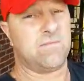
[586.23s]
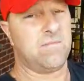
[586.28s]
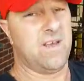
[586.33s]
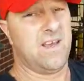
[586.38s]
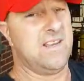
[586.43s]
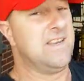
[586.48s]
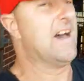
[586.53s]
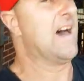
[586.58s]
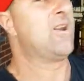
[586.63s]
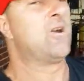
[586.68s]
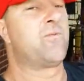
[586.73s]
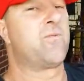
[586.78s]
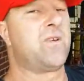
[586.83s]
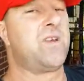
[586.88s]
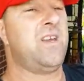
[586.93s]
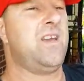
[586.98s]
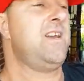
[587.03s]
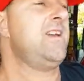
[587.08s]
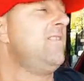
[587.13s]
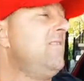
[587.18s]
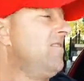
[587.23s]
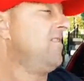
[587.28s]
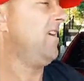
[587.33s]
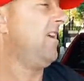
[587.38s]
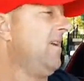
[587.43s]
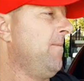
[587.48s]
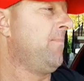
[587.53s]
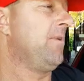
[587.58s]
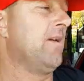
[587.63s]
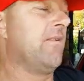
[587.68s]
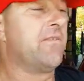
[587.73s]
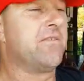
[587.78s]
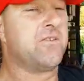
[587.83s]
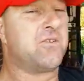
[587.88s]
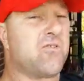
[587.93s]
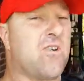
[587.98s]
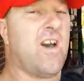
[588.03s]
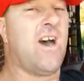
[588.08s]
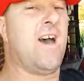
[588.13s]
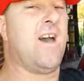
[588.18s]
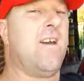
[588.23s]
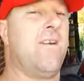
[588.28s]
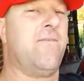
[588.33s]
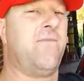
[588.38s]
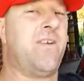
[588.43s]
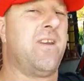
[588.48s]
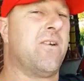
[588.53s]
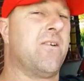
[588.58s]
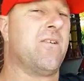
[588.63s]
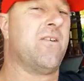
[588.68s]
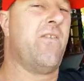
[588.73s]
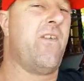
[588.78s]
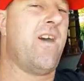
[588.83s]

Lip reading: and not overheat and be able to drive here and